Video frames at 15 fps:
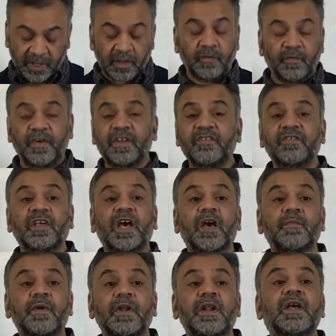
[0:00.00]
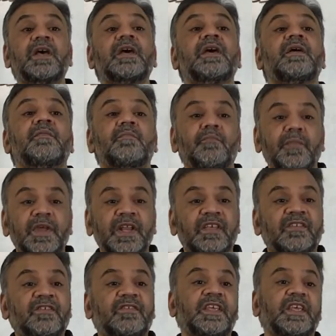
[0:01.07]
Where is the khabar? Min
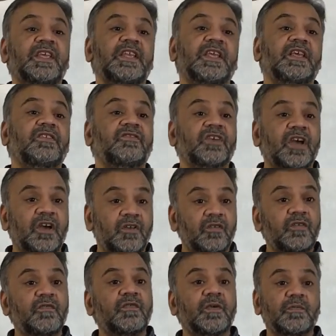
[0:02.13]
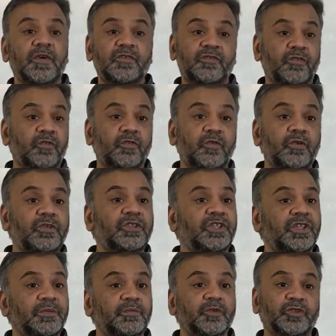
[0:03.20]
as-Sini, jarun wa majrurun
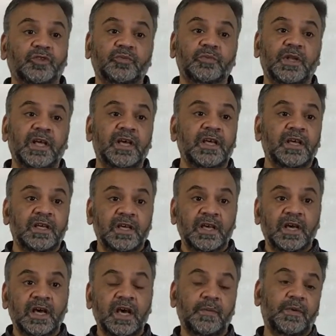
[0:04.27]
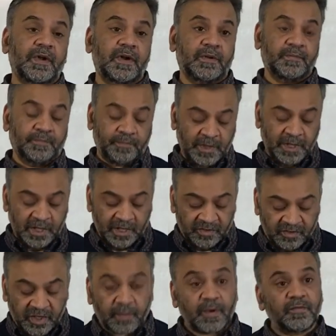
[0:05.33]
shibu jumla khabar.
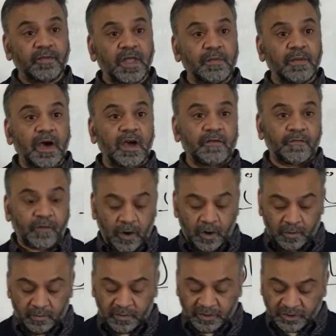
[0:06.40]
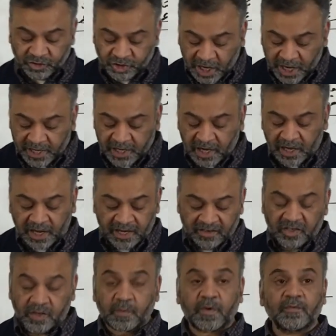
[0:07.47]
Some of them are from China and
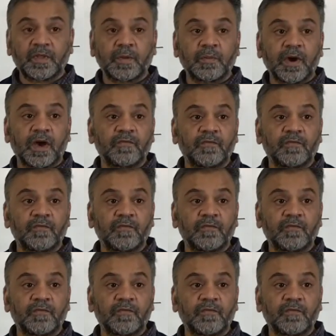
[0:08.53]
some of them are